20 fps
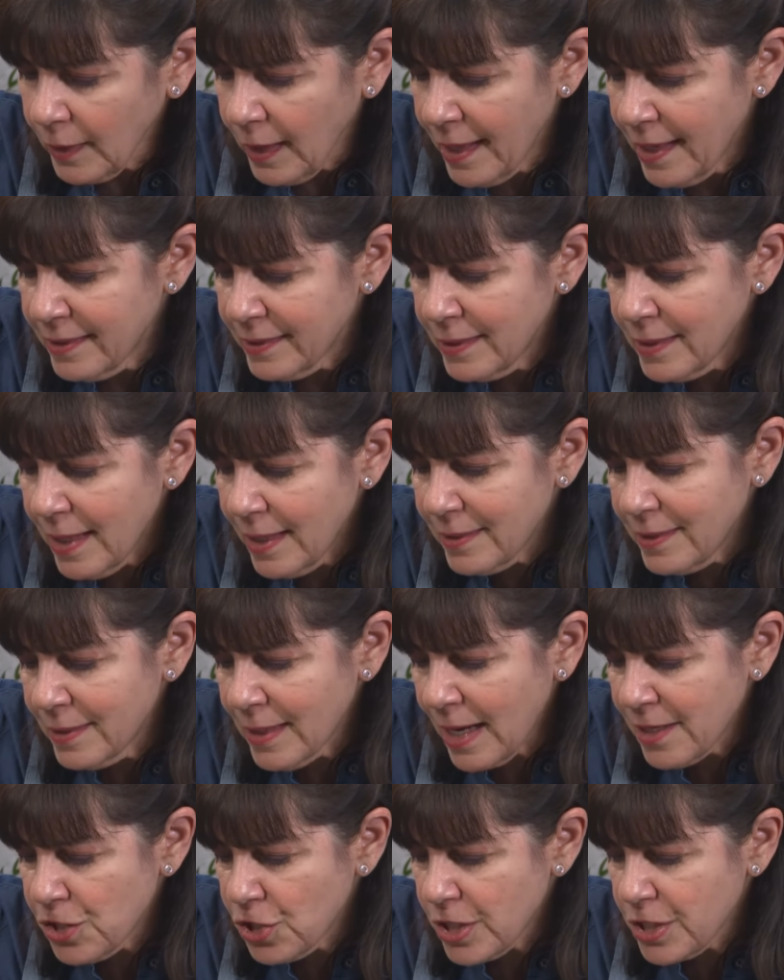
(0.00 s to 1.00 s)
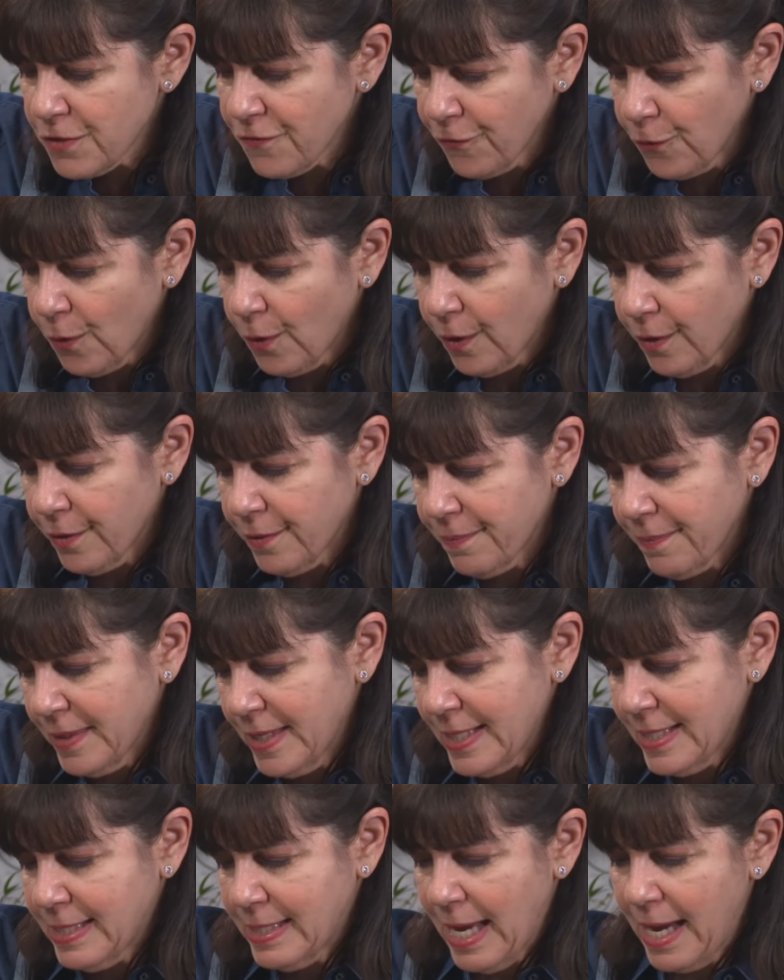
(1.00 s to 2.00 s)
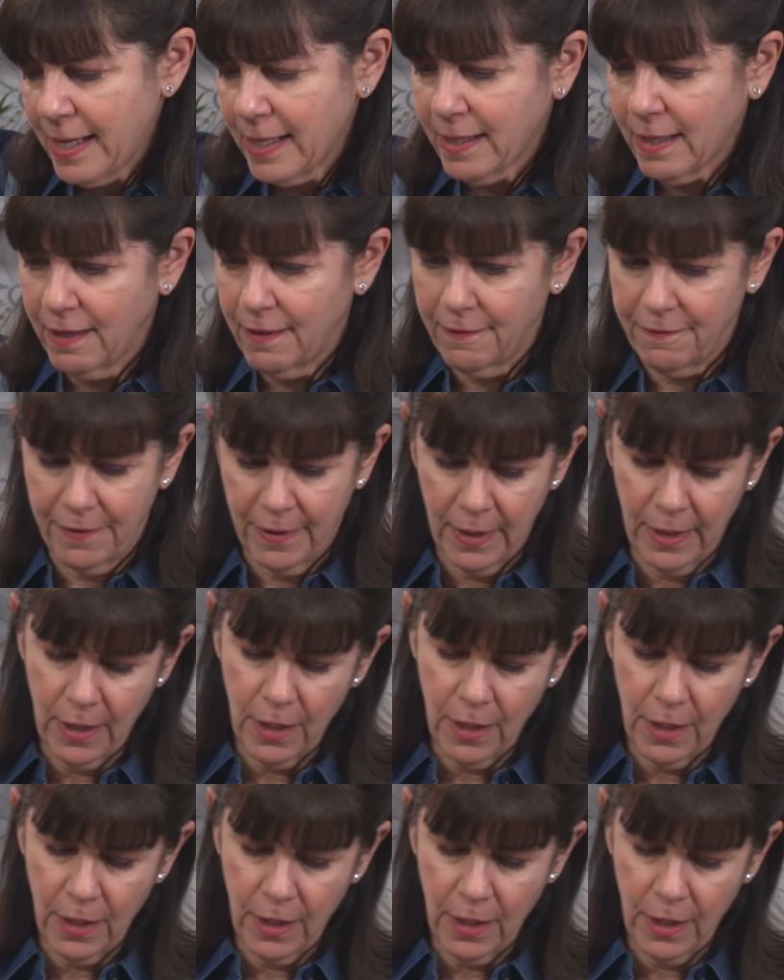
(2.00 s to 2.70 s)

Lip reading: And not just for the sake of